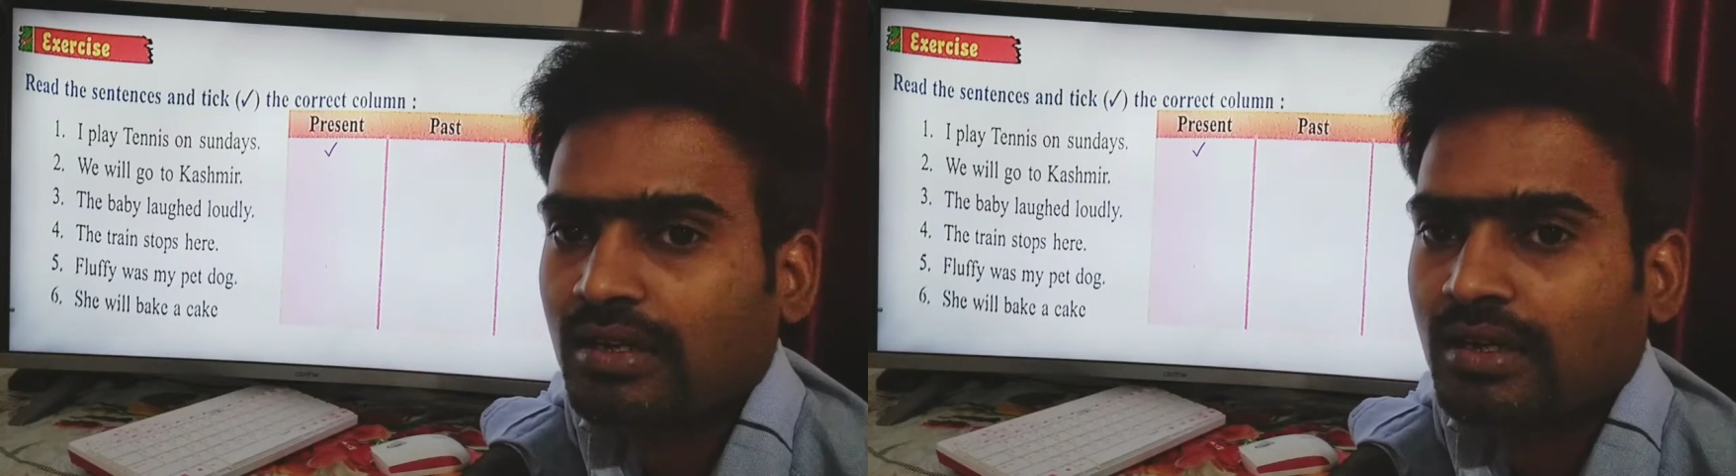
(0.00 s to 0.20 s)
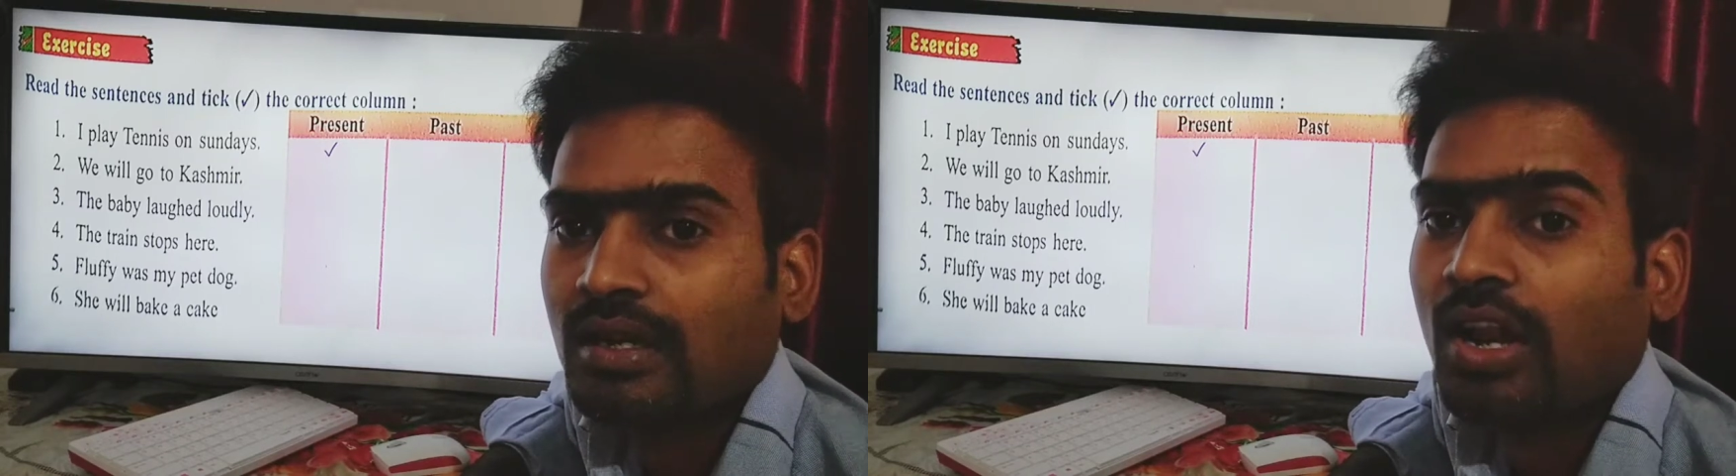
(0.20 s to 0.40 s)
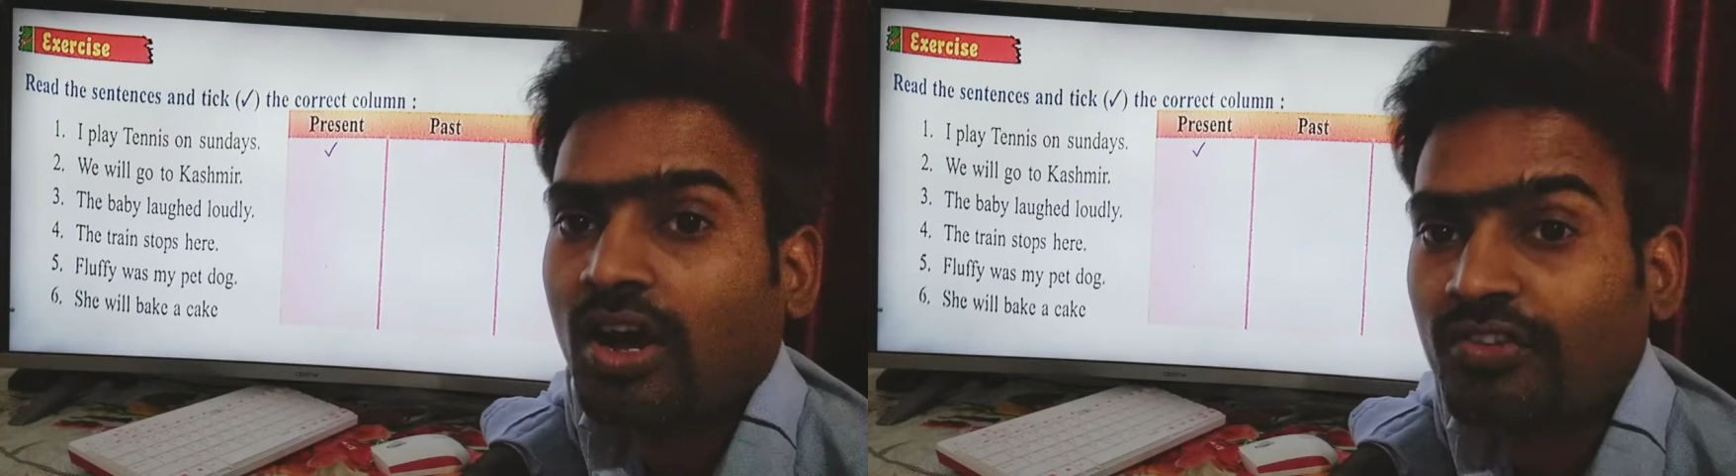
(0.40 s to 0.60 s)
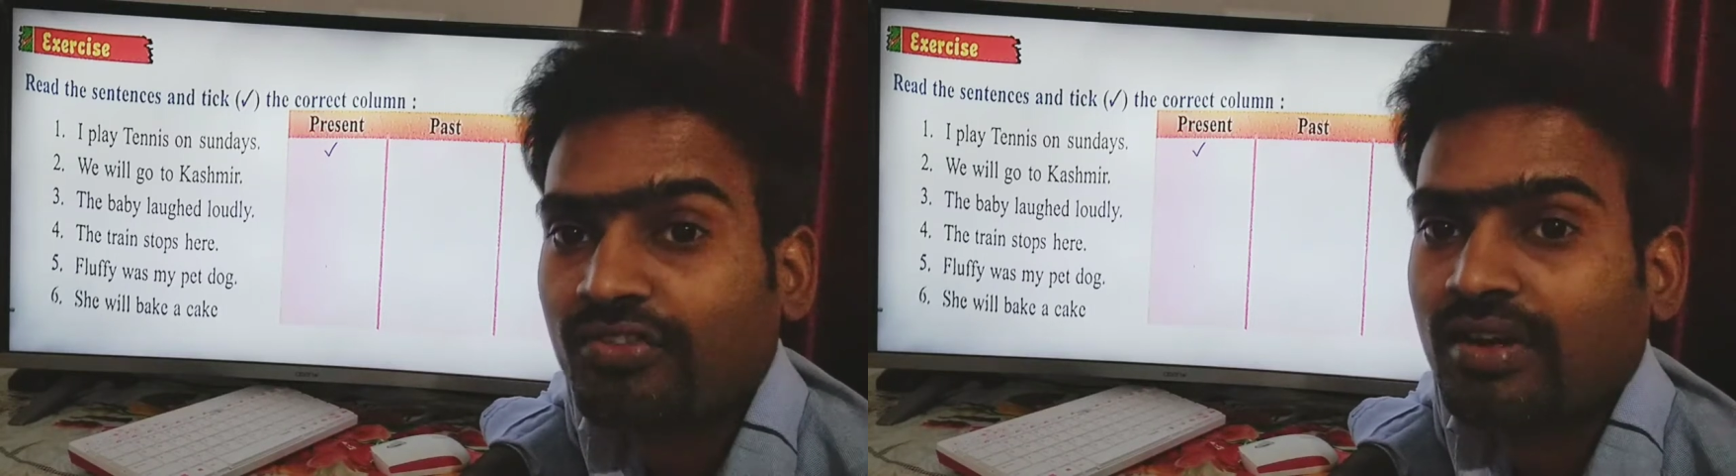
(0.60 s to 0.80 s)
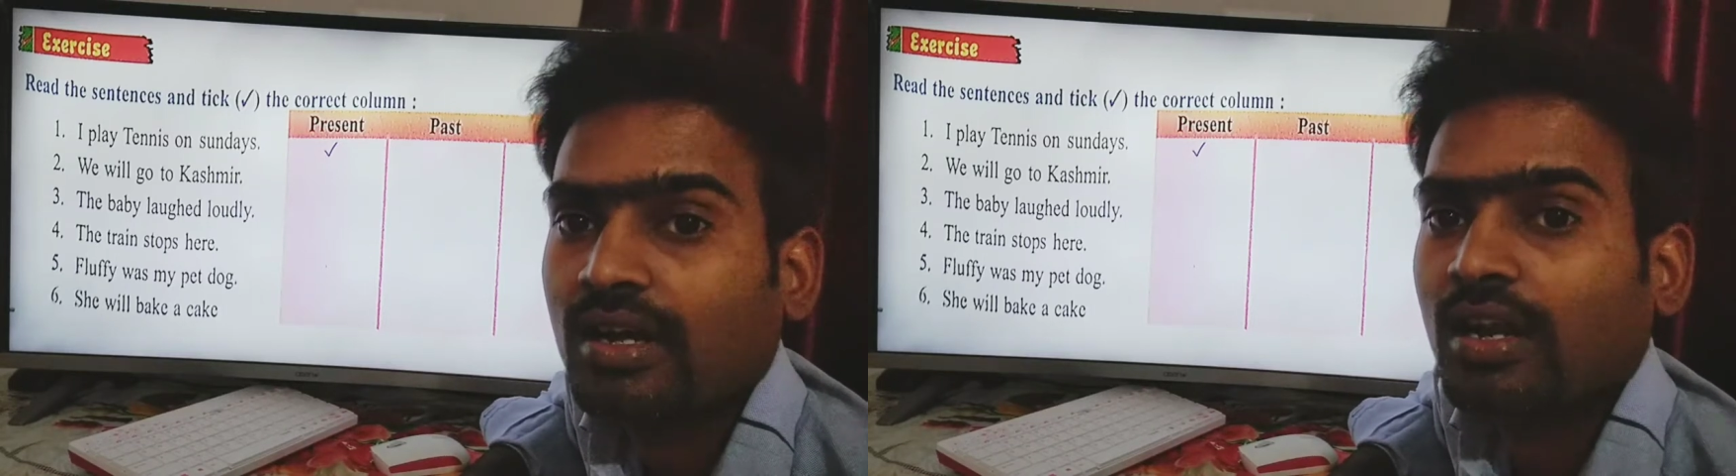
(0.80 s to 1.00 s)
laugh,
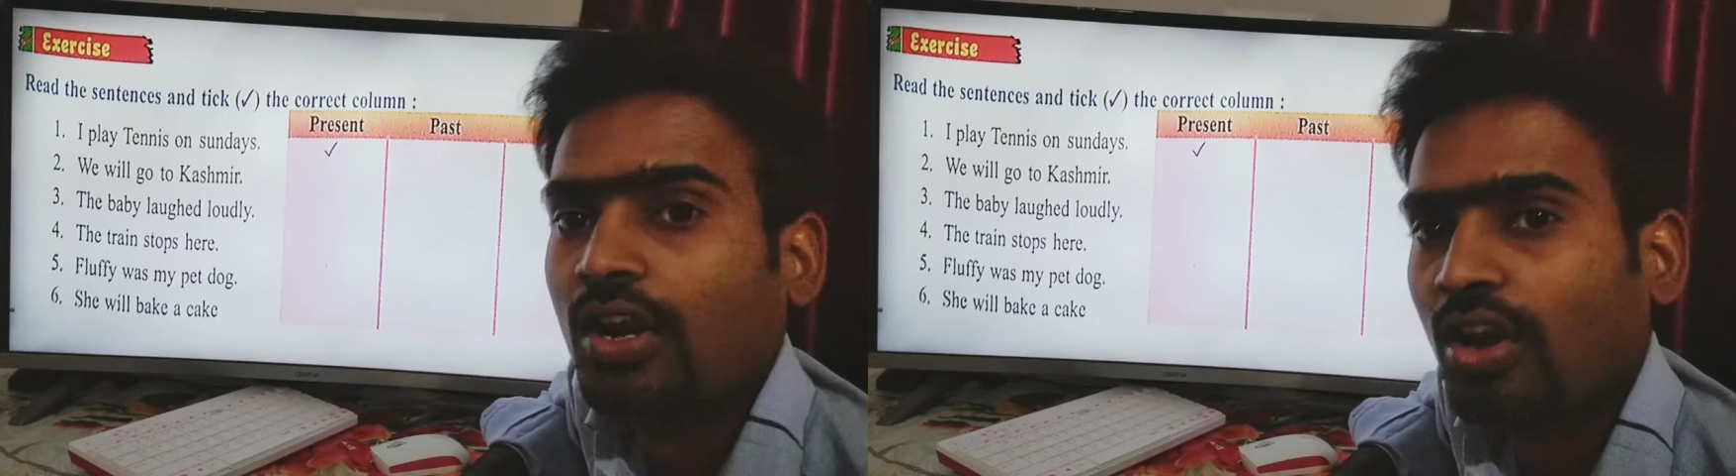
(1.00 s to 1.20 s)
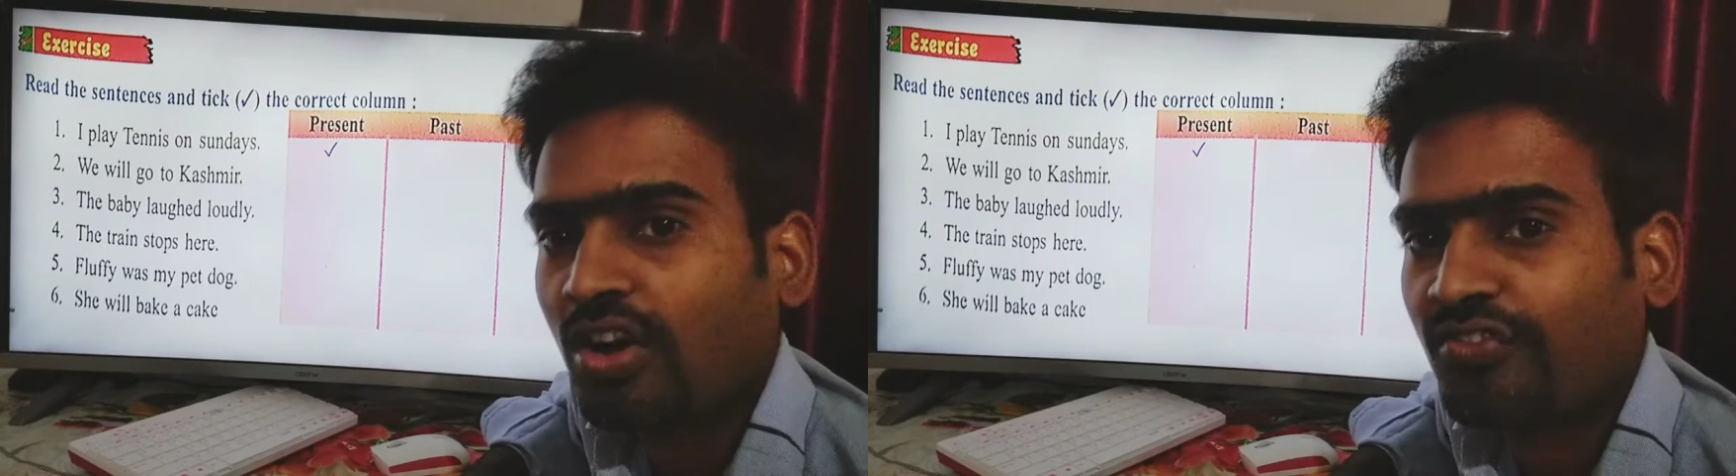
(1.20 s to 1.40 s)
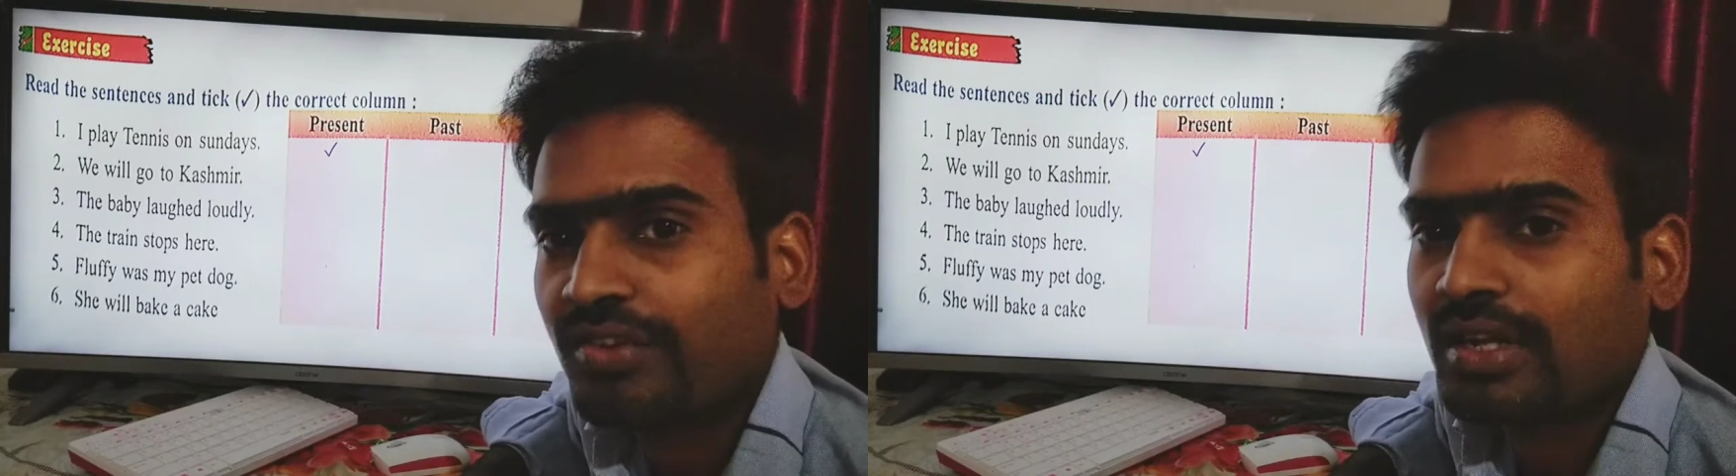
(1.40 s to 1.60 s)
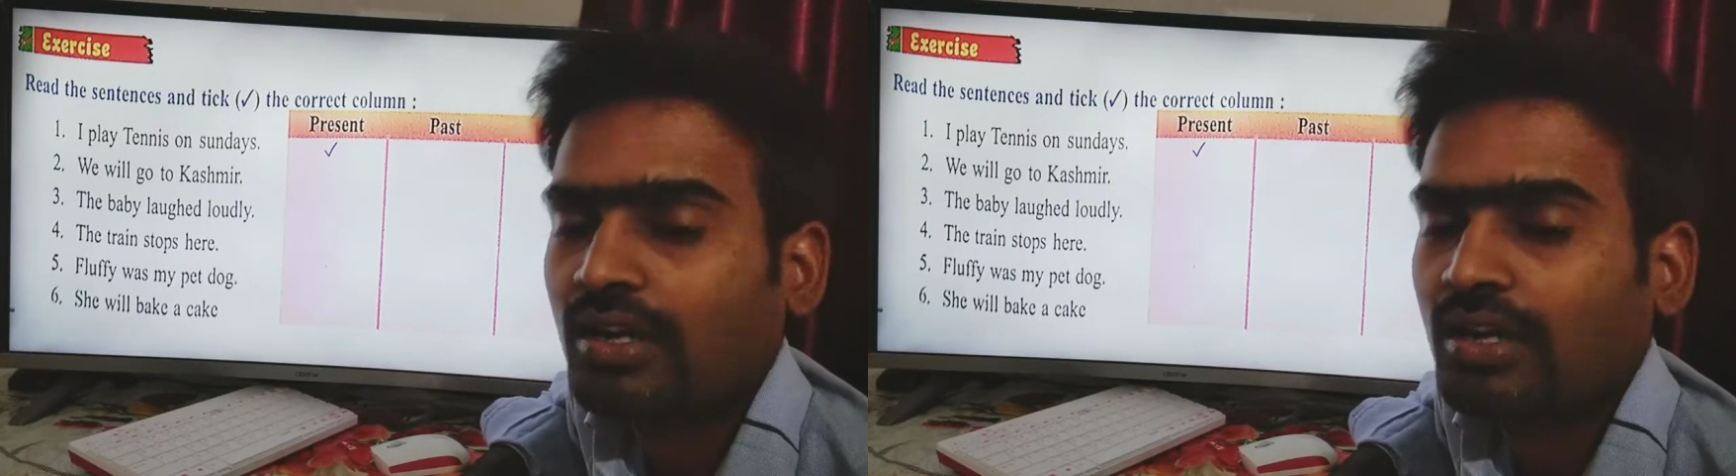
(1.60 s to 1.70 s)
laughed,